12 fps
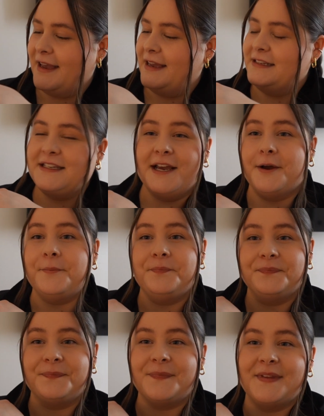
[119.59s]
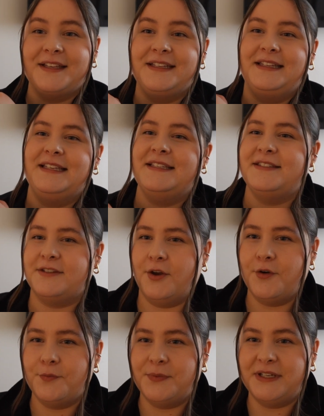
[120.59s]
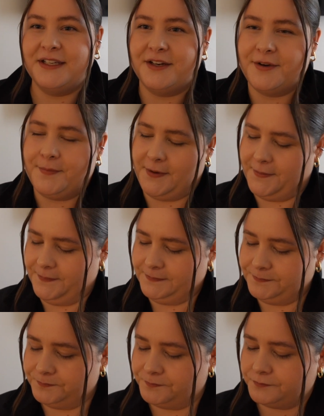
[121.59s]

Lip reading: and yeah, let's open it up.